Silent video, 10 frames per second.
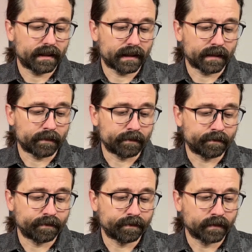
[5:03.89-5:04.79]

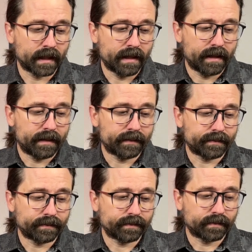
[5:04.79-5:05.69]

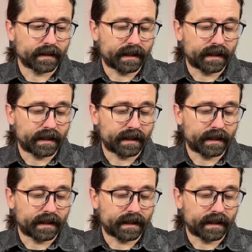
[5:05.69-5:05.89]
The